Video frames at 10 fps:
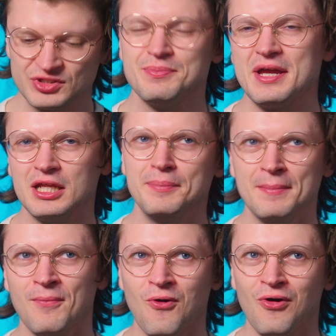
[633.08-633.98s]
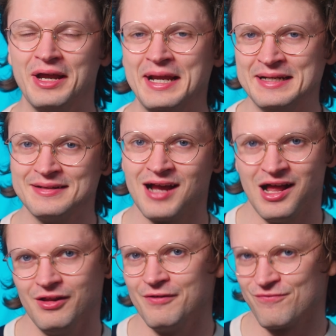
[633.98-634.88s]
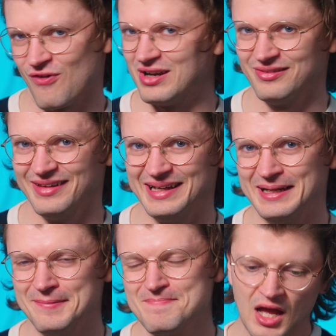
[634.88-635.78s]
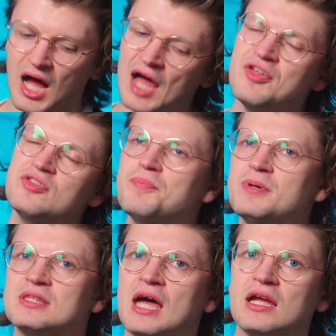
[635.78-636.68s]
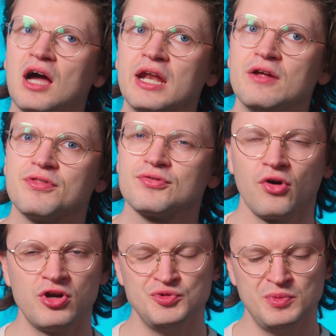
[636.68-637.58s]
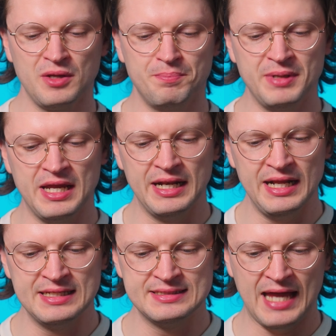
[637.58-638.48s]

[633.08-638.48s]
to make it a bit more in color friendly. I think the bit that kind of throws me a bit is